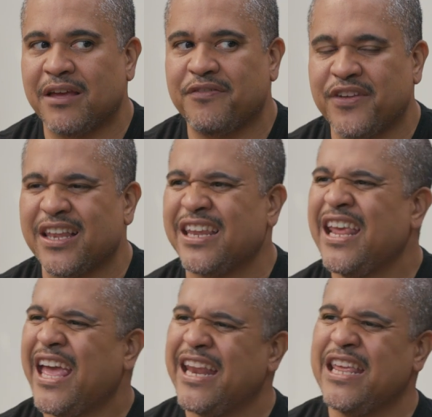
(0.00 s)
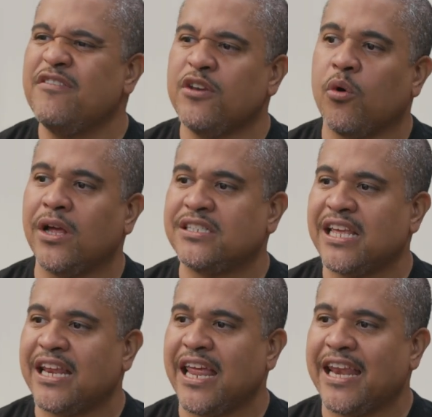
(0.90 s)
that feeling, and even though I
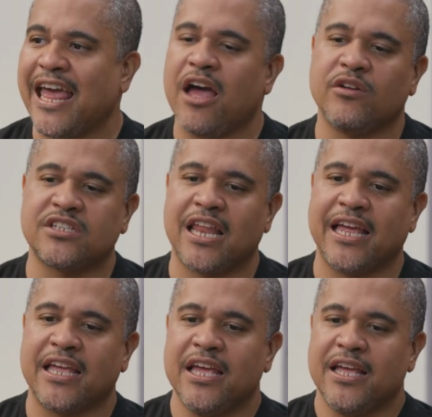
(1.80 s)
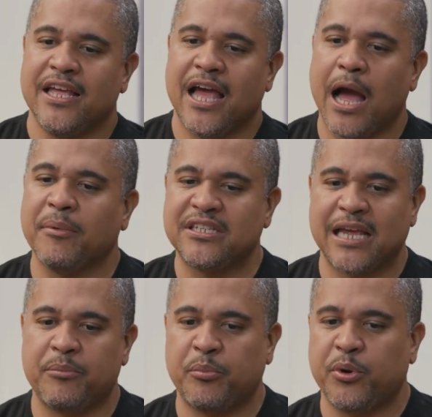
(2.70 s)
say that now, it's like I'm the
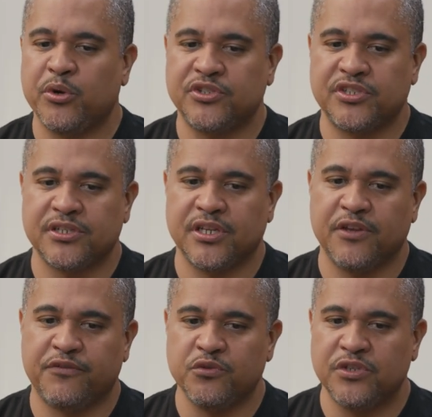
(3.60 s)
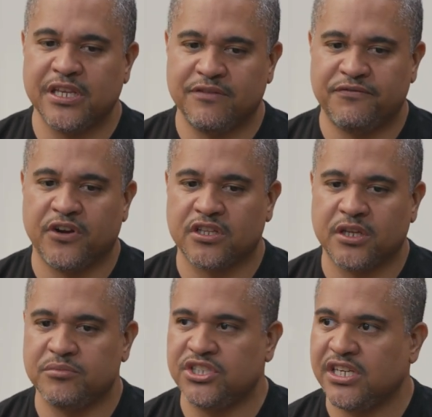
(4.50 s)
type of person if you did
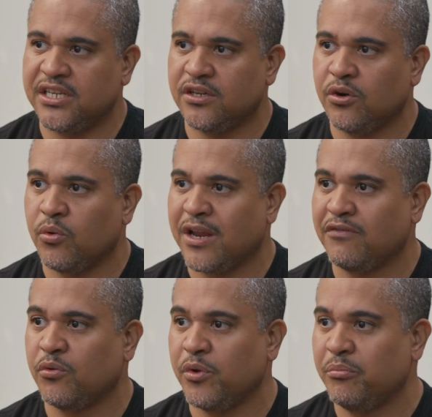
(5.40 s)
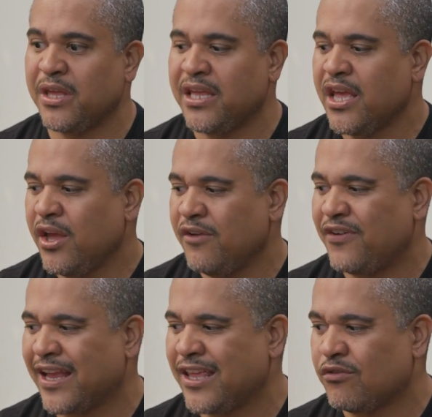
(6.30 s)
up shit or whatever with me,
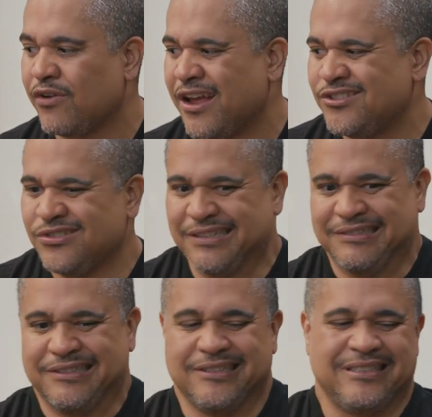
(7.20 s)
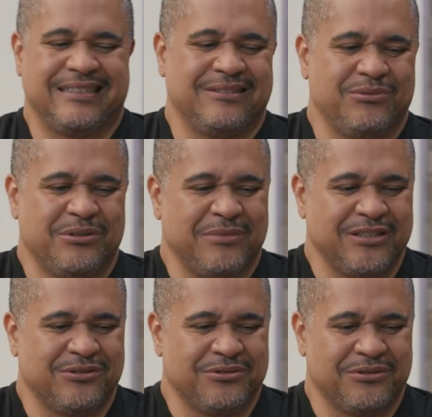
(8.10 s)
if I get around you, I'm like, ah, oh, what am I
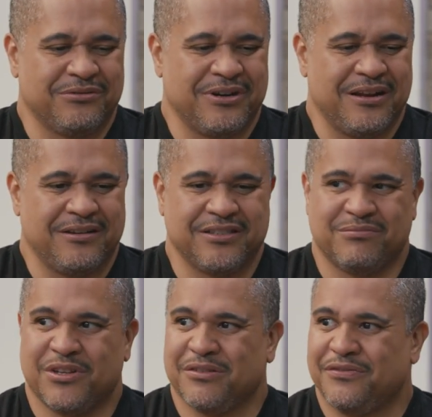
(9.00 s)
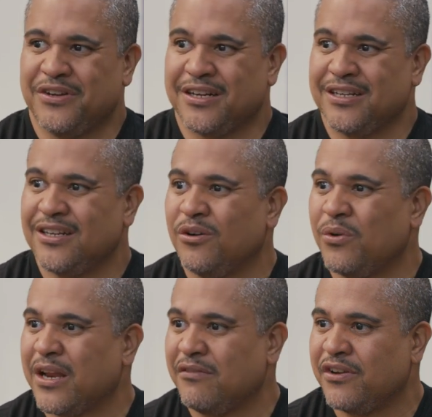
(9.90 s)
doing around this motherfucker mm. or
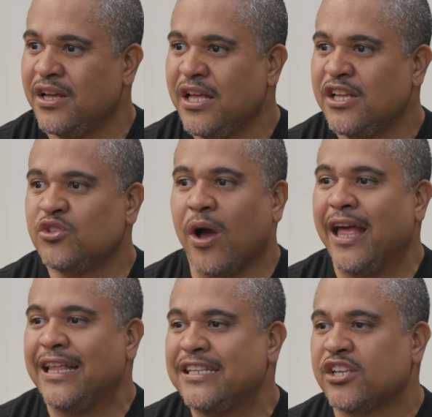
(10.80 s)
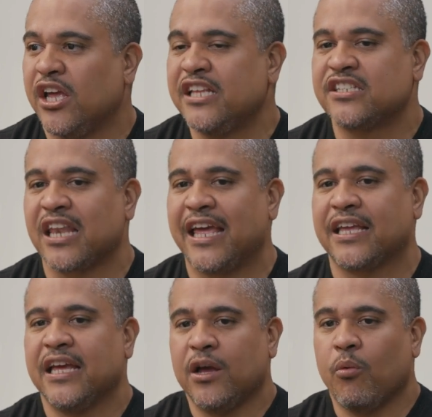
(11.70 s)
whatever. So it's a, it's
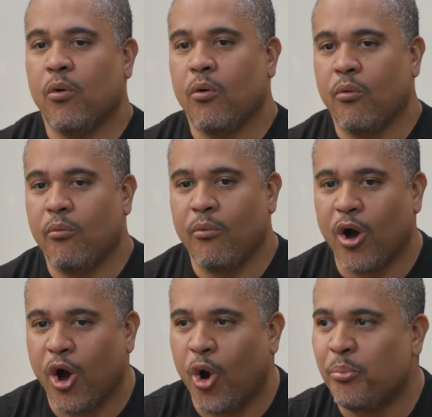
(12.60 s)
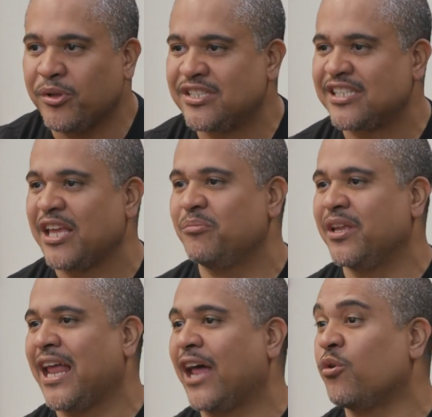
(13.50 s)
like an open
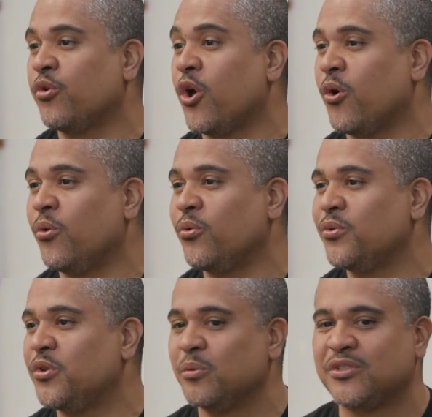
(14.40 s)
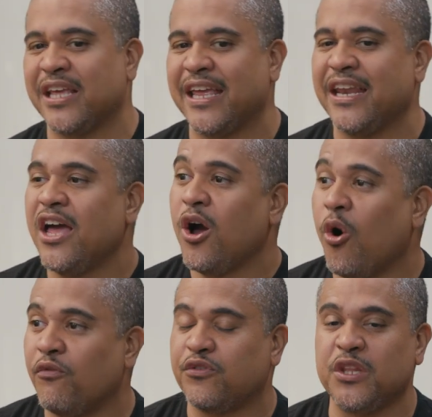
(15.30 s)
statement. I don't know. You right. know what I'm saying?
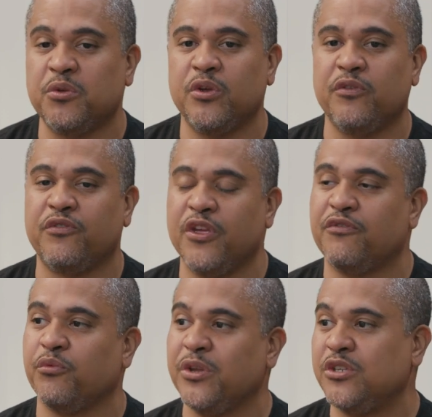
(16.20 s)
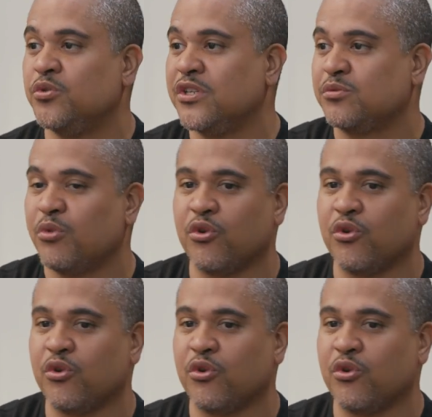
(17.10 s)
Hopefully, if if we do this